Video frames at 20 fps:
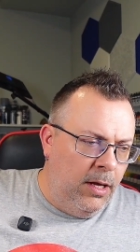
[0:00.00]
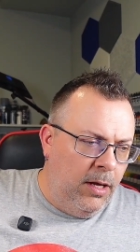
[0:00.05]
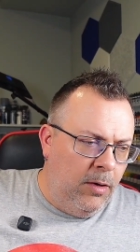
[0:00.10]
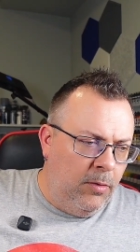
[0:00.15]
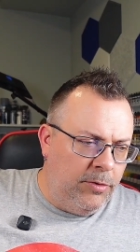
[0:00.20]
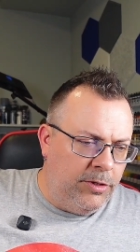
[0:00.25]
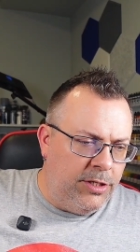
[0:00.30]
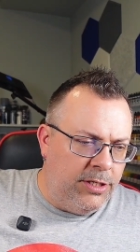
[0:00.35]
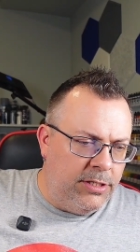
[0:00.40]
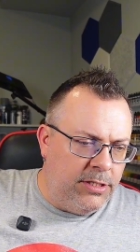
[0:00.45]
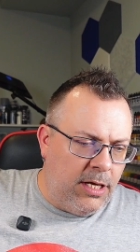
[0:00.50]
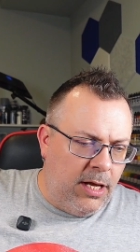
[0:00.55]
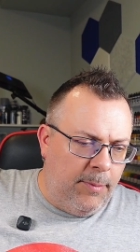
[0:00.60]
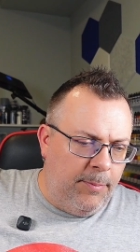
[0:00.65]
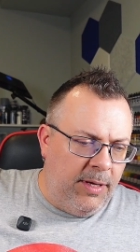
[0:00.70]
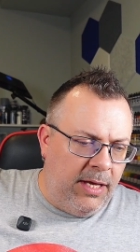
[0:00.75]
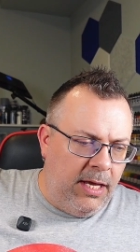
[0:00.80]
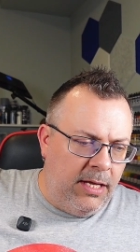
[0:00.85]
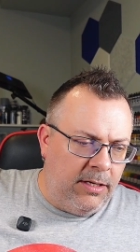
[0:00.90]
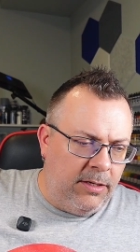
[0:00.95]
which is
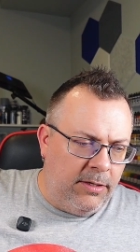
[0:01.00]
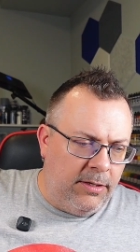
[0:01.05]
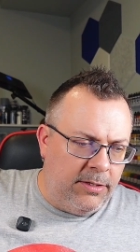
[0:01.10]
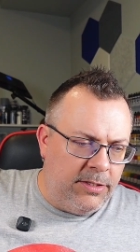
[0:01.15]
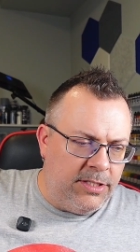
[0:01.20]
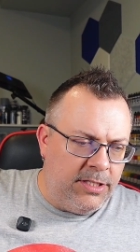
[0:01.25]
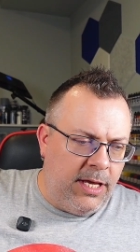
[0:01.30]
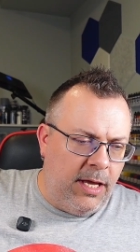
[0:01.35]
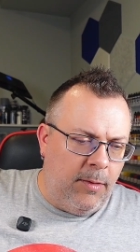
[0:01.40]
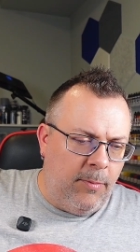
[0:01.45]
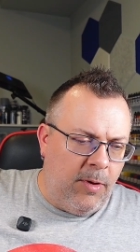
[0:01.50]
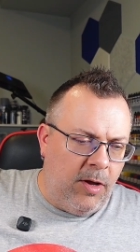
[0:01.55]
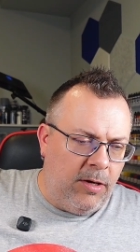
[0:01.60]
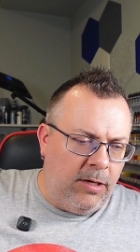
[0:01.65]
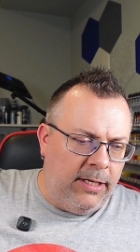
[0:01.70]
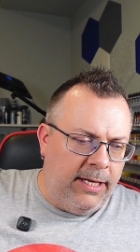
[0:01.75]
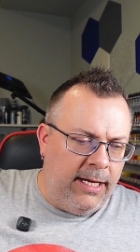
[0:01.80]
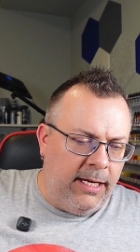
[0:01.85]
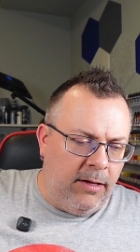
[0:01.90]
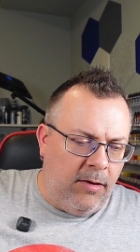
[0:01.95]
Beginner Scale
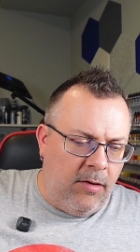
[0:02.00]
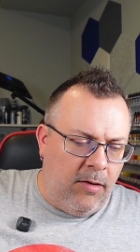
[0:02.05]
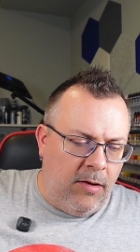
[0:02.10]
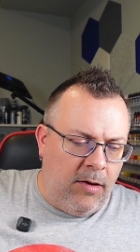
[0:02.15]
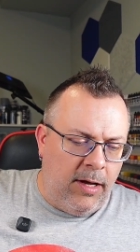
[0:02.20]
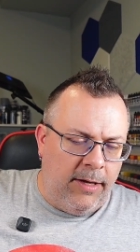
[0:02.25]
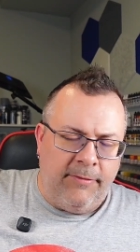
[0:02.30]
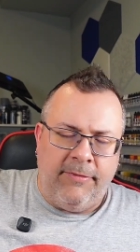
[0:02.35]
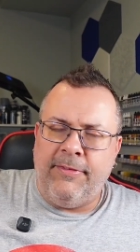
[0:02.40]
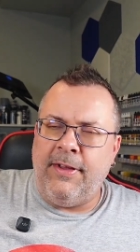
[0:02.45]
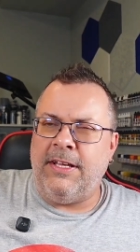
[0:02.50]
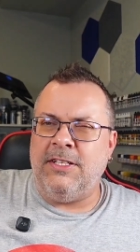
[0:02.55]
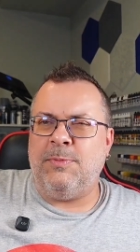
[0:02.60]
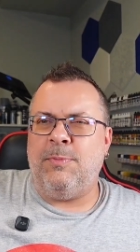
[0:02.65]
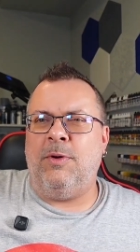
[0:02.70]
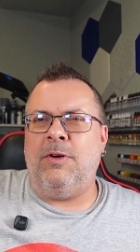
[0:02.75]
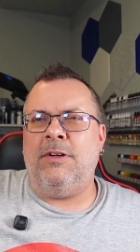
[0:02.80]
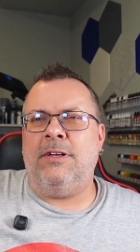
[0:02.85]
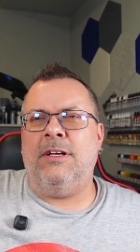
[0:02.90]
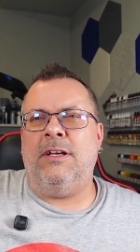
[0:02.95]
Modeling on
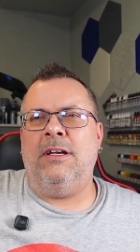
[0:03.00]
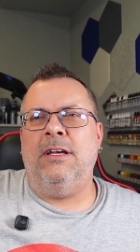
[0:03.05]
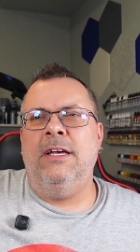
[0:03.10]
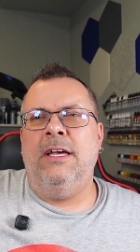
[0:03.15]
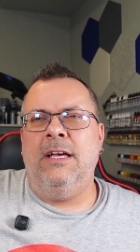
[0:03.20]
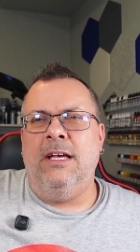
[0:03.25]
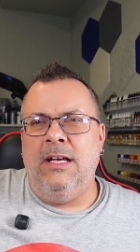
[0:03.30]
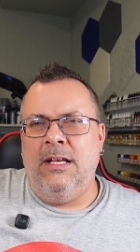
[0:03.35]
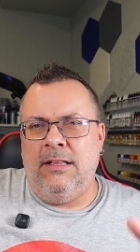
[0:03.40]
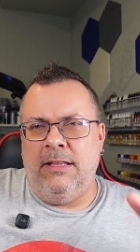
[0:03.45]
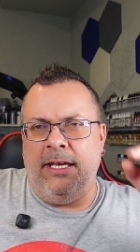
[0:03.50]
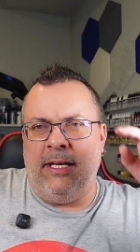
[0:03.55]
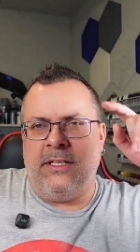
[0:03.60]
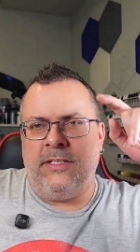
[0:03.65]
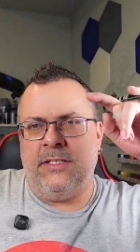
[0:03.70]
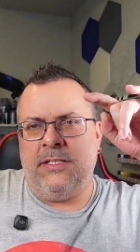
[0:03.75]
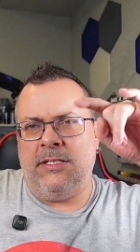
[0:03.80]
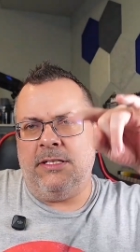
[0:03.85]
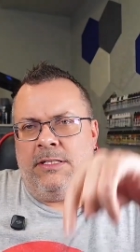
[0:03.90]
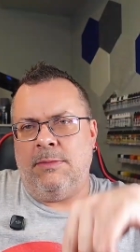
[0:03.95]
Facebook.
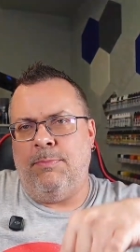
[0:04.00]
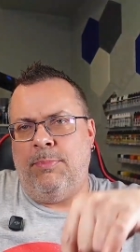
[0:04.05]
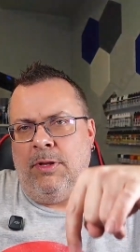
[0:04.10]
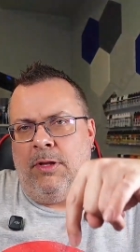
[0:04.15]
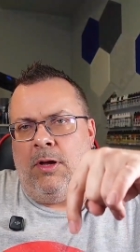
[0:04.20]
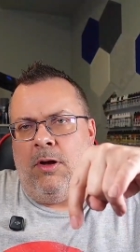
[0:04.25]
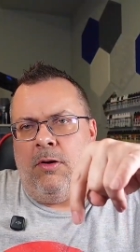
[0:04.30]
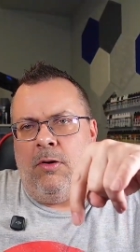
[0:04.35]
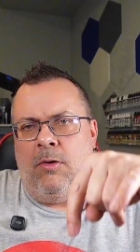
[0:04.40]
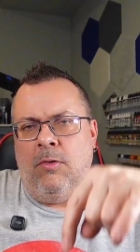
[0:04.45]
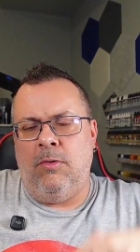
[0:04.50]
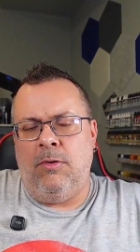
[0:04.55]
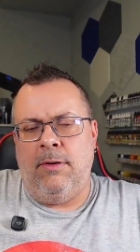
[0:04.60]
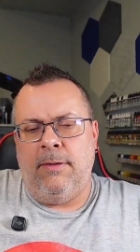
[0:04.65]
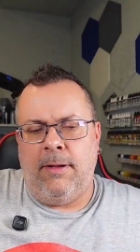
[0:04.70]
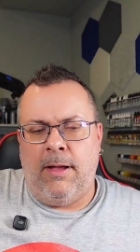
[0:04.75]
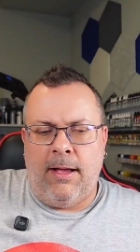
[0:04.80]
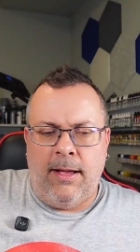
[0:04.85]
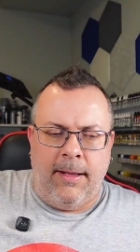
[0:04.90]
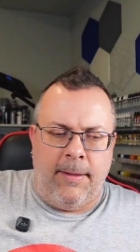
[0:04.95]
Links below.
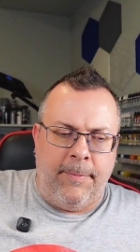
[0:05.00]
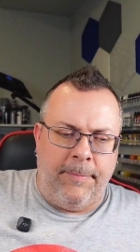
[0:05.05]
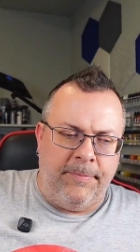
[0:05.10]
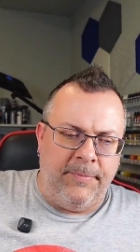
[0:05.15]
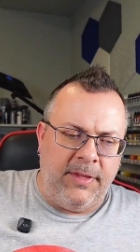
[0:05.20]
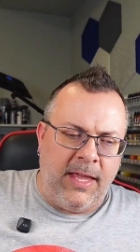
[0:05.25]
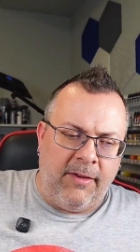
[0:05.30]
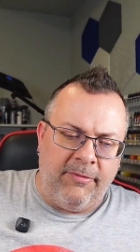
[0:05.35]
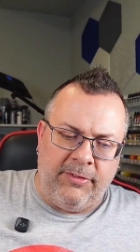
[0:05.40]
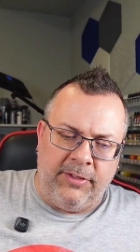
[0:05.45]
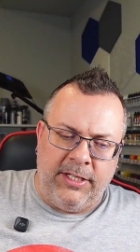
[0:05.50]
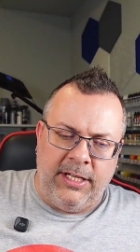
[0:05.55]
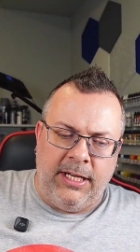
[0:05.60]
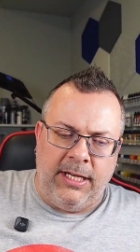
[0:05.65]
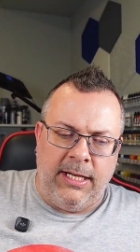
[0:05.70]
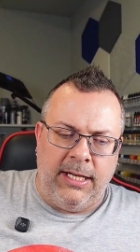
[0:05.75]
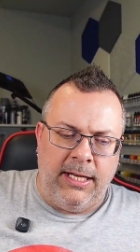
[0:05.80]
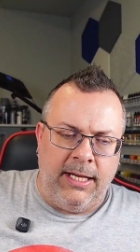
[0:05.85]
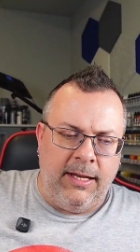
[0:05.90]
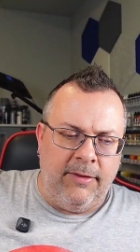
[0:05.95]

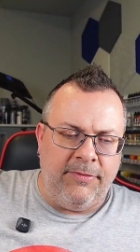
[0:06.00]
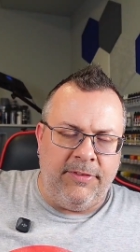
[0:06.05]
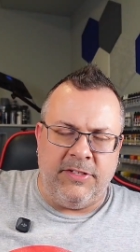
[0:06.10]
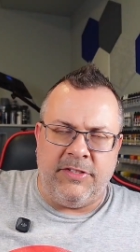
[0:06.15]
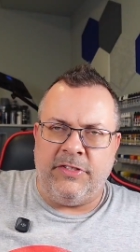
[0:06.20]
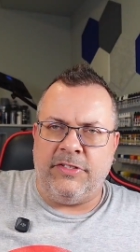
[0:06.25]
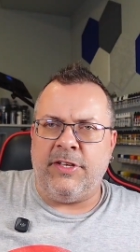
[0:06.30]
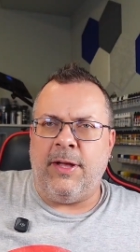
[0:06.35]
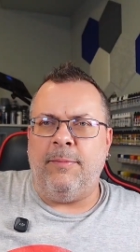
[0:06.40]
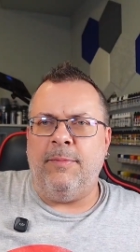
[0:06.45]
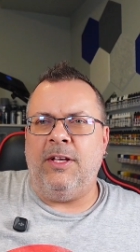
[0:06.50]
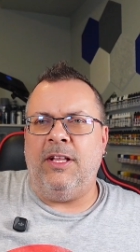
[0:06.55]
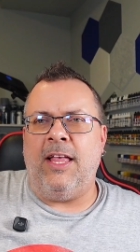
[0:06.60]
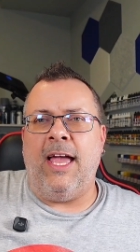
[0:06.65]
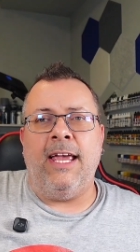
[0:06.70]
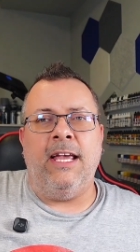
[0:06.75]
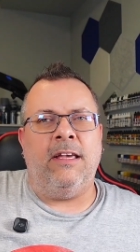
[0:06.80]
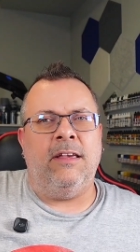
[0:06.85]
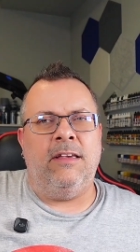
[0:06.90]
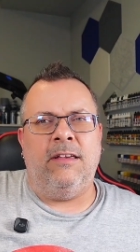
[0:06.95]
Definitely, if this is something you
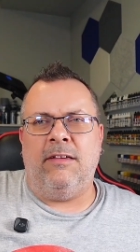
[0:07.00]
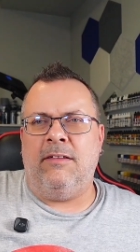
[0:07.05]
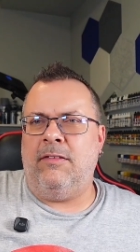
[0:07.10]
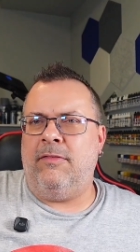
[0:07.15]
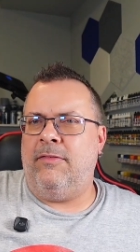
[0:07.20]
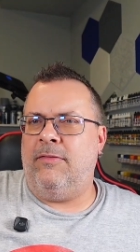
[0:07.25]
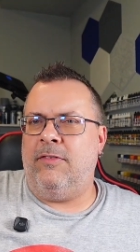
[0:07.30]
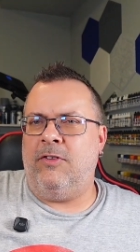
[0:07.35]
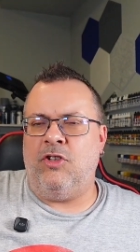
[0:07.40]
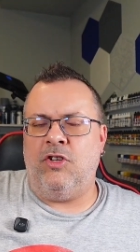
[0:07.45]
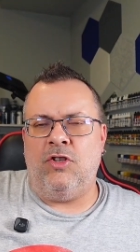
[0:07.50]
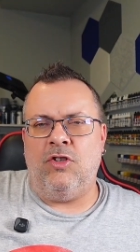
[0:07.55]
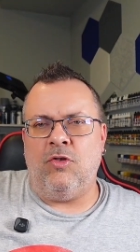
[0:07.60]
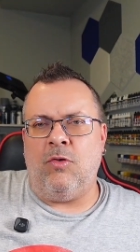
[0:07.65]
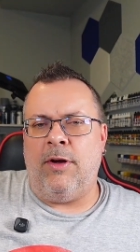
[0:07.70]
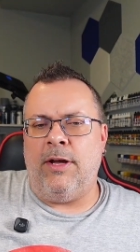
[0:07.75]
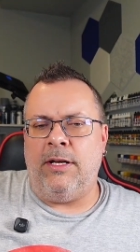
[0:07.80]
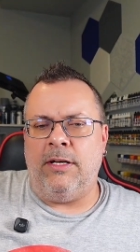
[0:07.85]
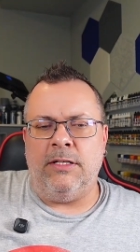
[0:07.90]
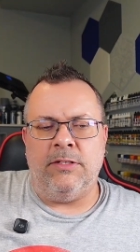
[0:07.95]
like,
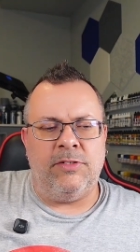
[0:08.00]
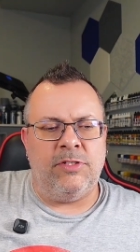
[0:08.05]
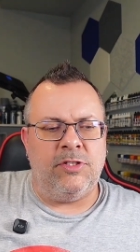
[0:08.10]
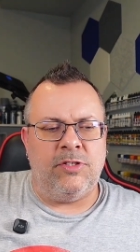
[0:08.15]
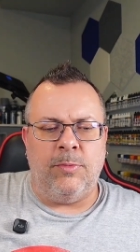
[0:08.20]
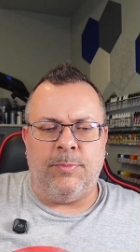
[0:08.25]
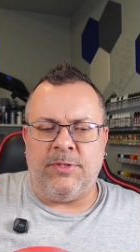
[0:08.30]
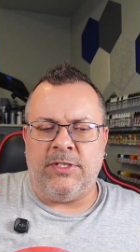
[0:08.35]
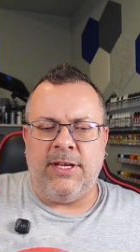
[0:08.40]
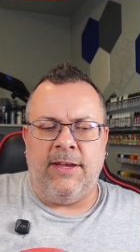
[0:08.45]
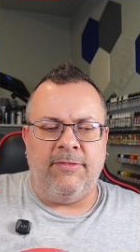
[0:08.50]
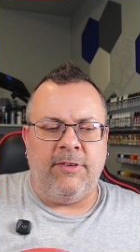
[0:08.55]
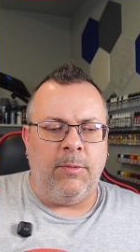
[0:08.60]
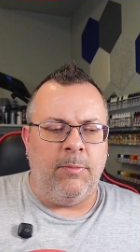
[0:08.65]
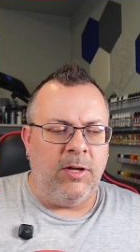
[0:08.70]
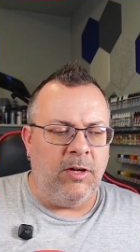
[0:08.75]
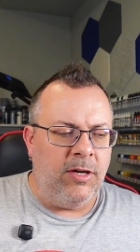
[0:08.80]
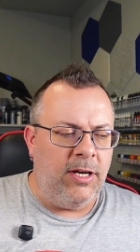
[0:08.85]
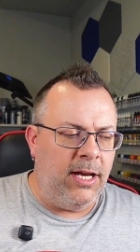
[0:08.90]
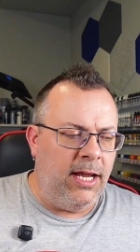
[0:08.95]
join. Super safe
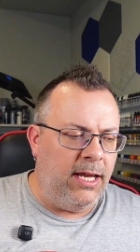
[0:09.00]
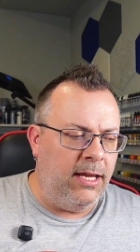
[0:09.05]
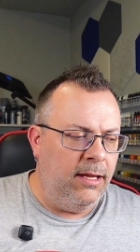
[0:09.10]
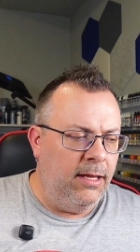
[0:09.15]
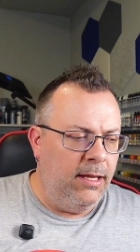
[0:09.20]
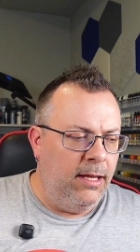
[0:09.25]
community.